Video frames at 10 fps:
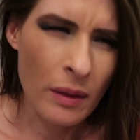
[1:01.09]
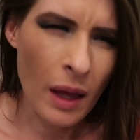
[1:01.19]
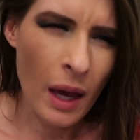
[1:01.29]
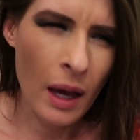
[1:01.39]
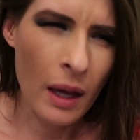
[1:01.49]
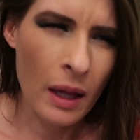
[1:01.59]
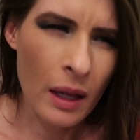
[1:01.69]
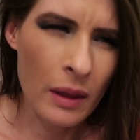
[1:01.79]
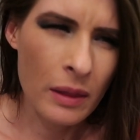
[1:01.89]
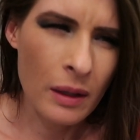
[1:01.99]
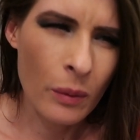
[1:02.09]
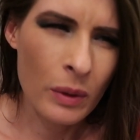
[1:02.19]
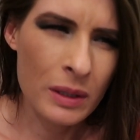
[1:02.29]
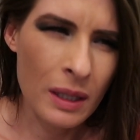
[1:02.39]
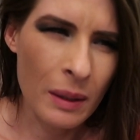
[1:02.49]
that there
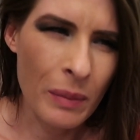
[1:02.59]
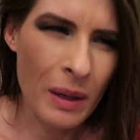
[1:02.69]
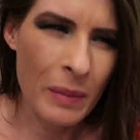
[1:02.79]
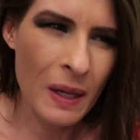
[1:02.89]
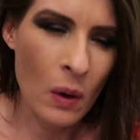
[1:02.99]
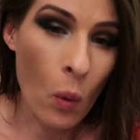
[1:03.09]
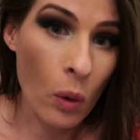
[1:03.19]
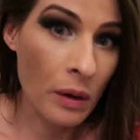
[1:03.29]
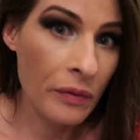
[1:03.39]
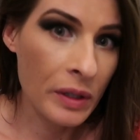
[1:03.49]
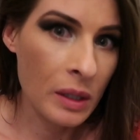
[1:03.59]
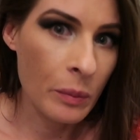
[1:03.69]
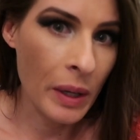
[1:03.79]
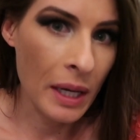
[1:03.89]
was like maybe an orphaned